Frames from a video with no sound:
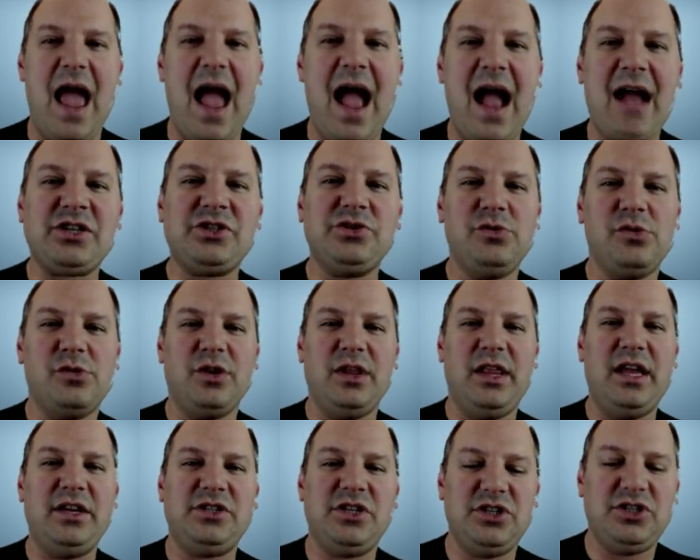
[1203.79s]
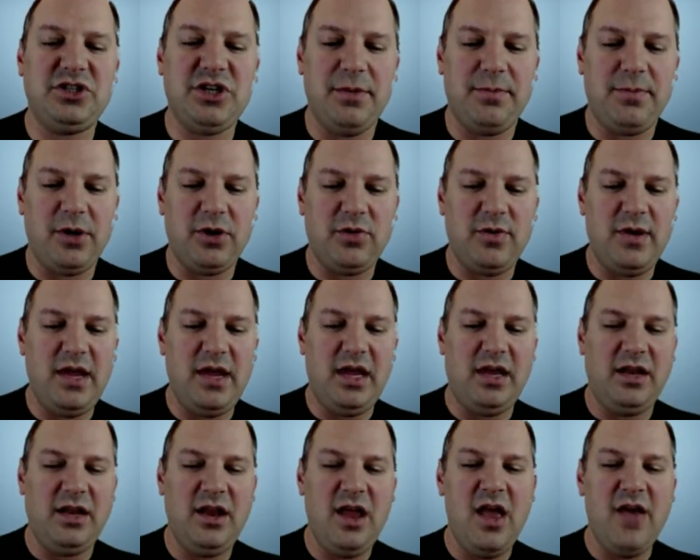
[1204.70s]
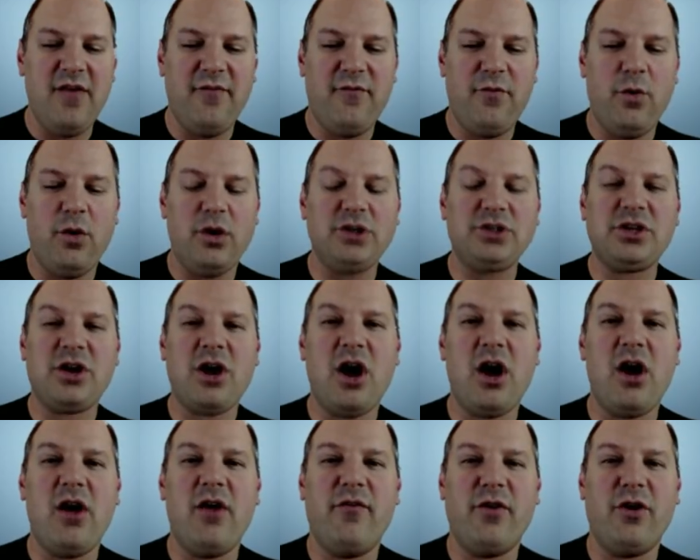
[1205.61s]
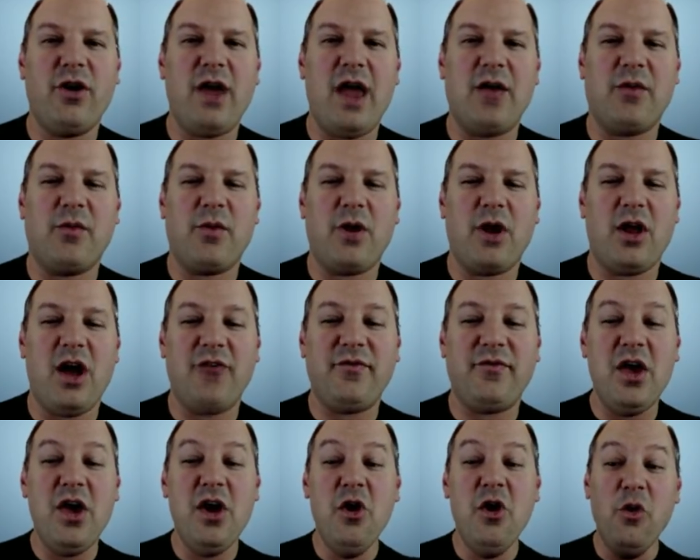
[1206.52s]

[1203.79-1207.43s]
actual relationship between forest cover and runoff